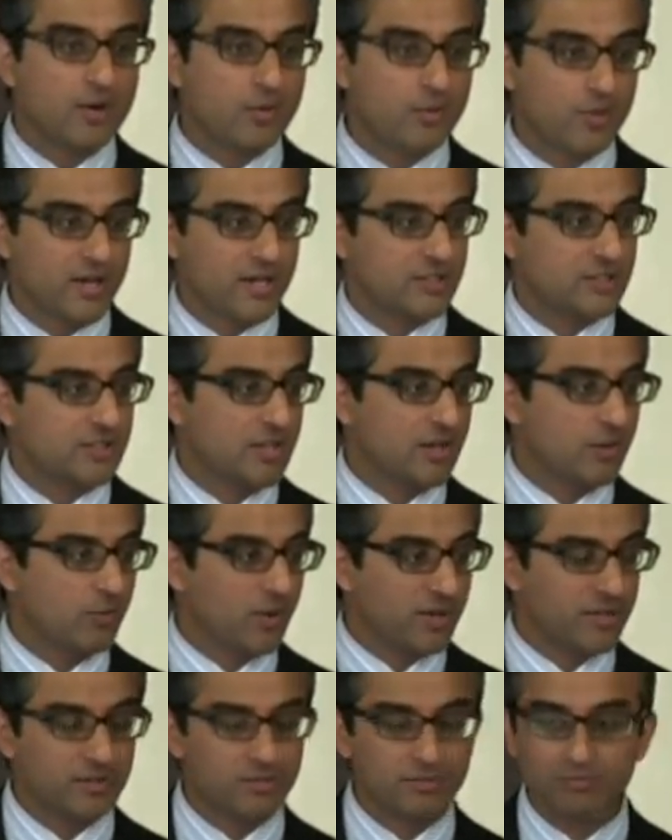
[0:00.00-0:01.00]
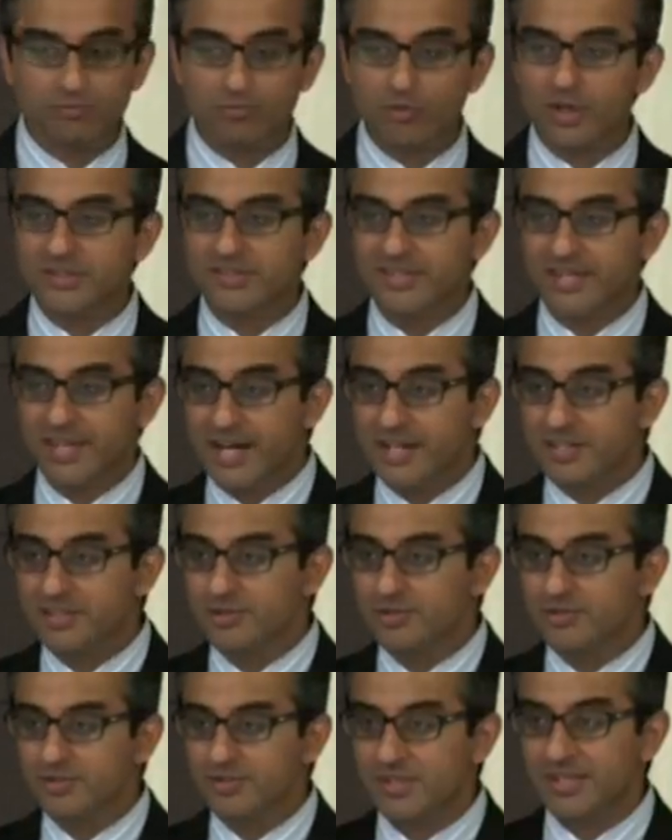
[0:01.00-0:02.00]
which one of the ones that I
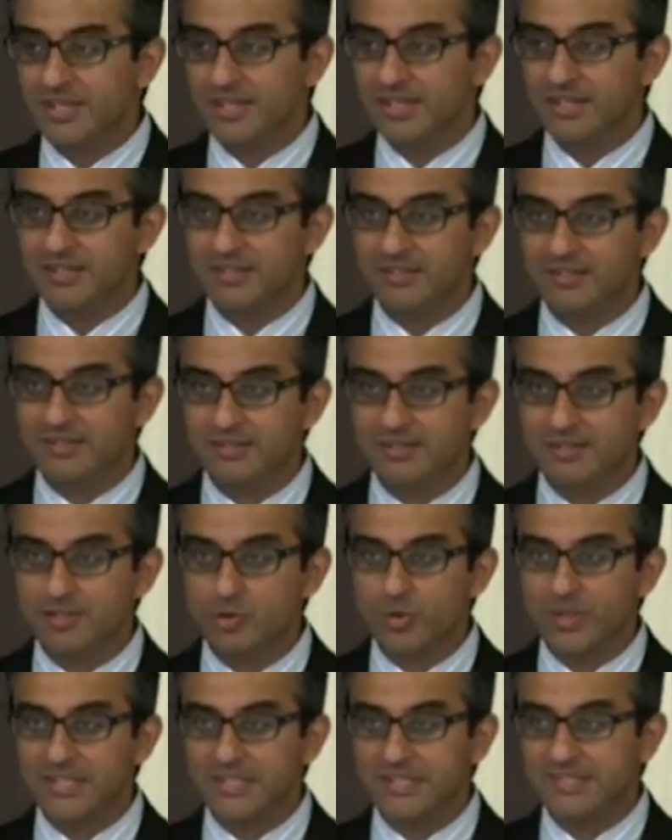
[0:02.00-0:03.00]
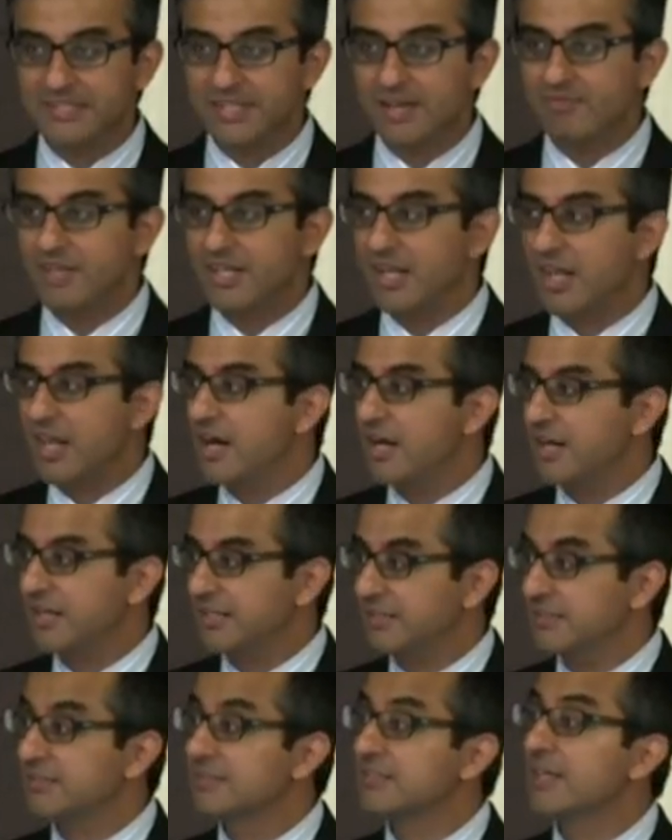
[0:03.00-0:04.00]
use is 27
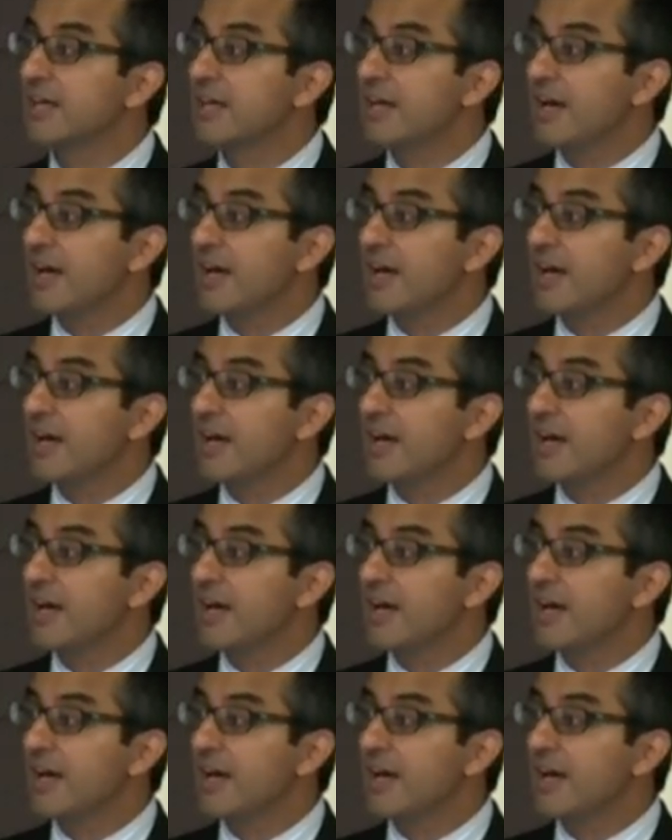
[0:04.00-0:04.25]
lines